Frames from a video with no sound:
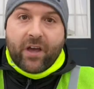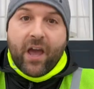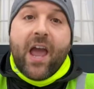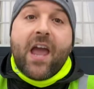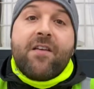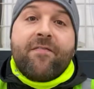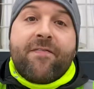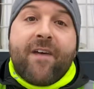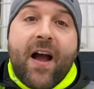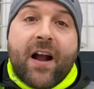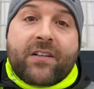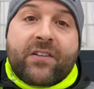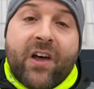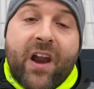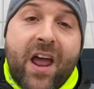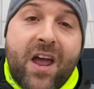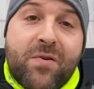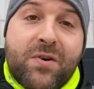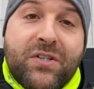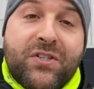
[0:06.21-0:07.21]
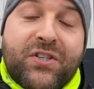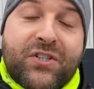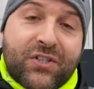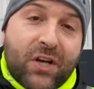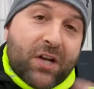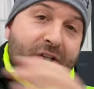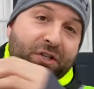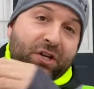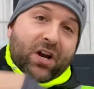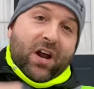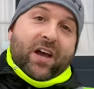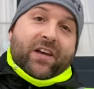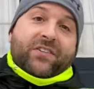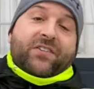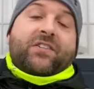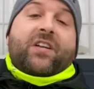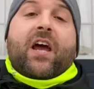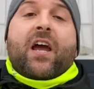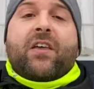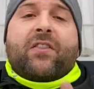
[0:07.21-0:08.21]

In fact, today was such a nice day.